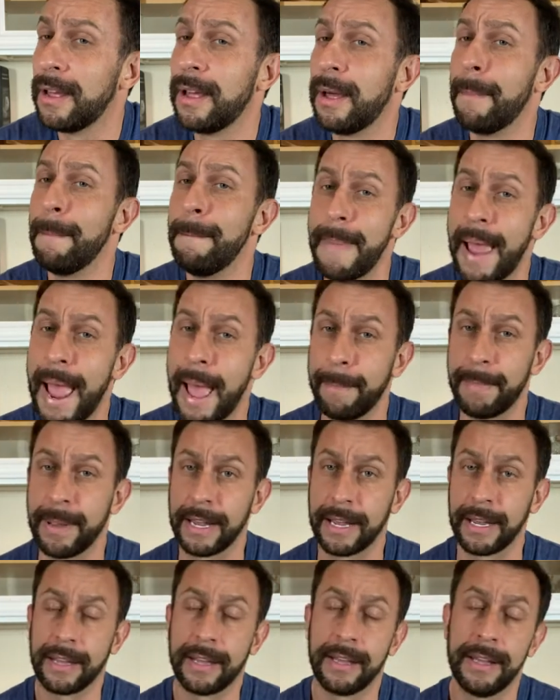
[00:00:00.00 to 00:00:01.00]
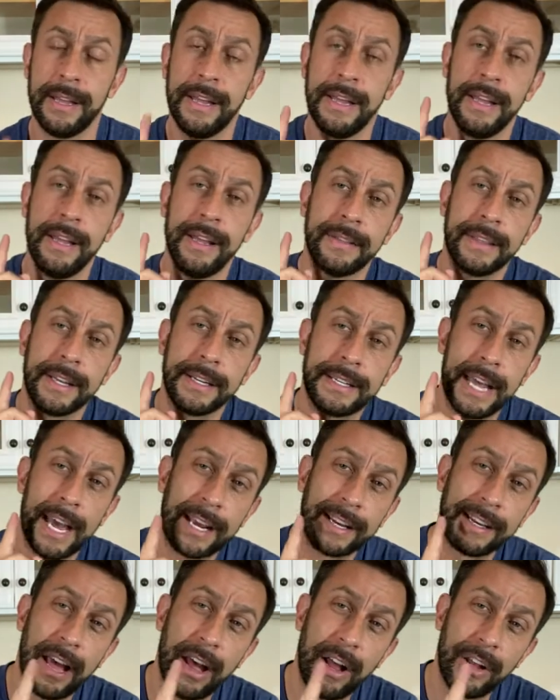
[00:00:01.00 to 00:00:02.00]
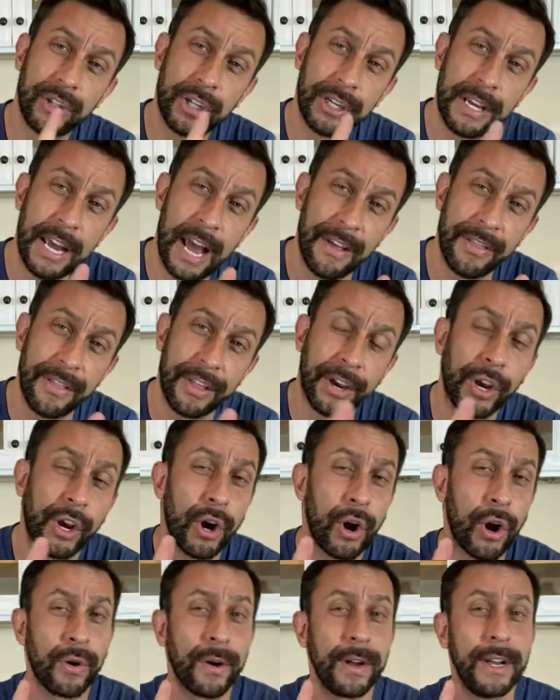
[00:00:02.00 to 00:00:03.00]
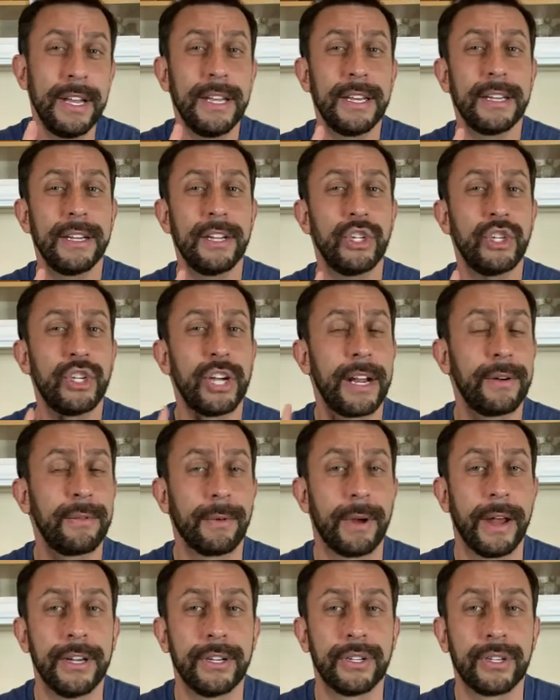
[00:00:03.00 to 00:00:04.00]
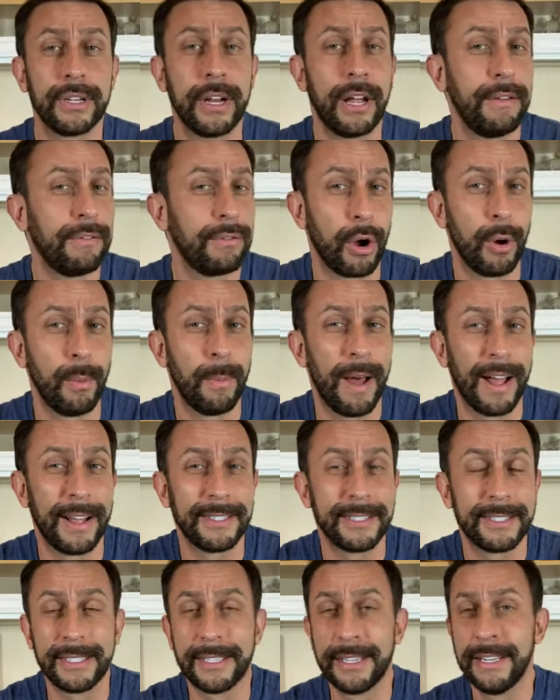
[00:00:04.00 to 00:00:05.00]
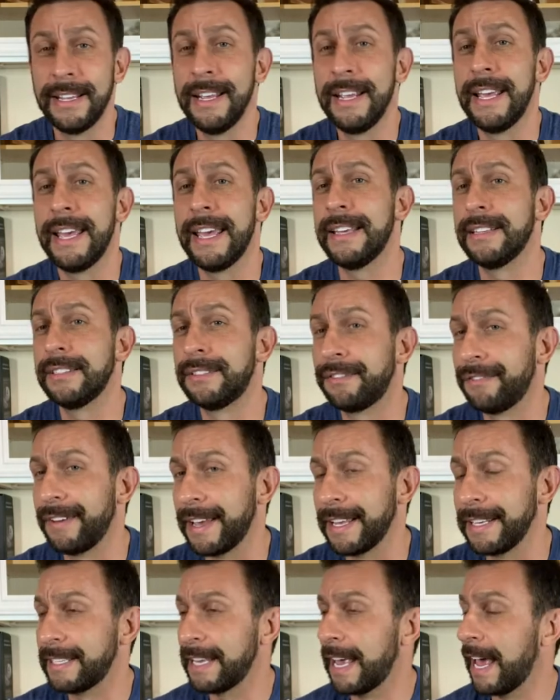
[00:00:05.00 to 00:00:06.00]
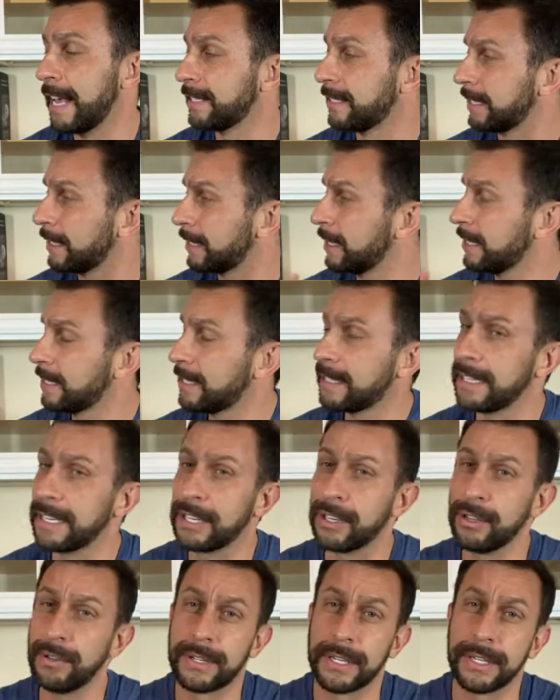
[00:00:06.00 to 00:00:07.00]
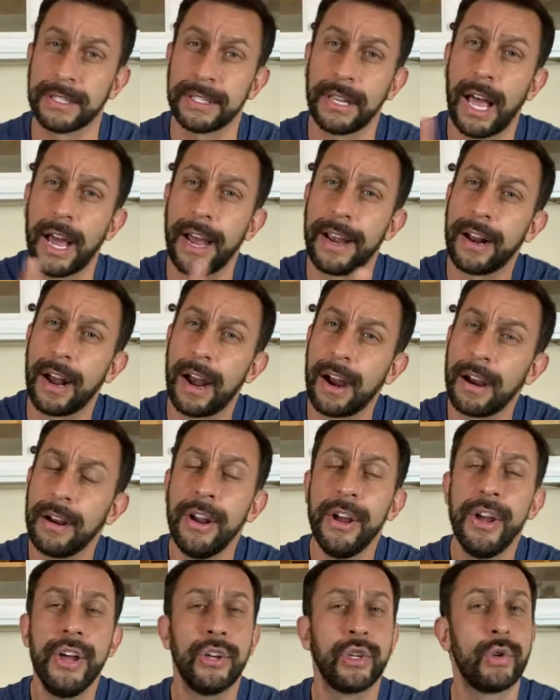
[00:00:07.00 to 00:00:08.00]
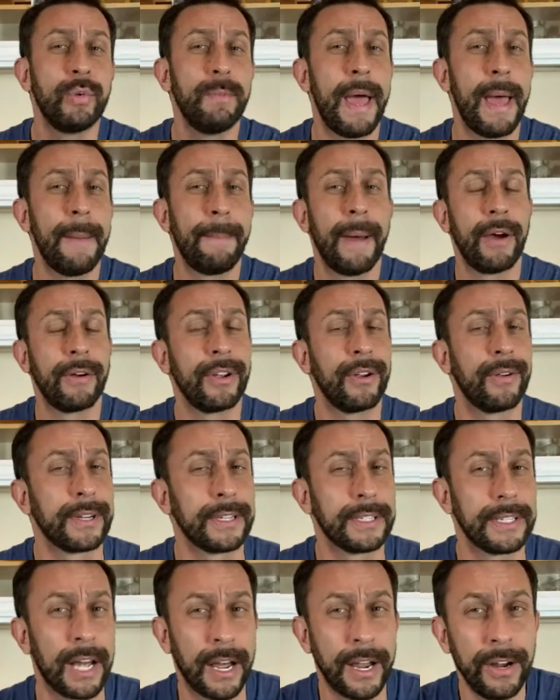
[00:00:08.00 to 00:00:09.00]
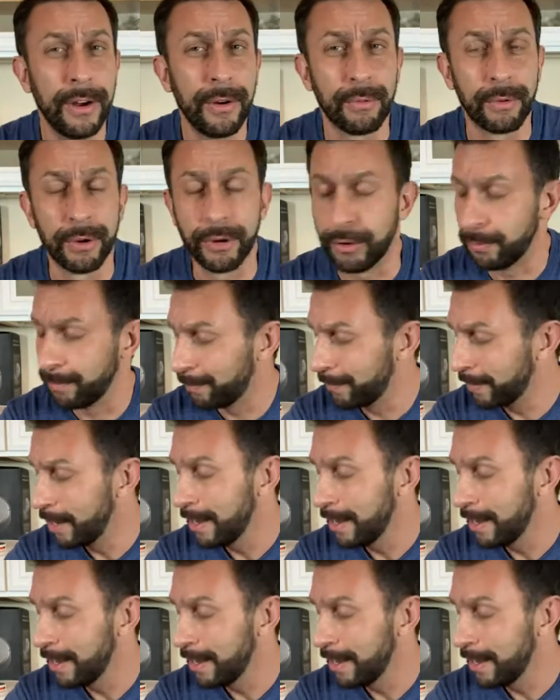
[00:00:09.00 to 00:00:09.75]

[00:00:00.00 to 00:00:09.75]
mapping. The technology on the current generation of robots is fantastic. This thing uses LiDAR to map out your entire room,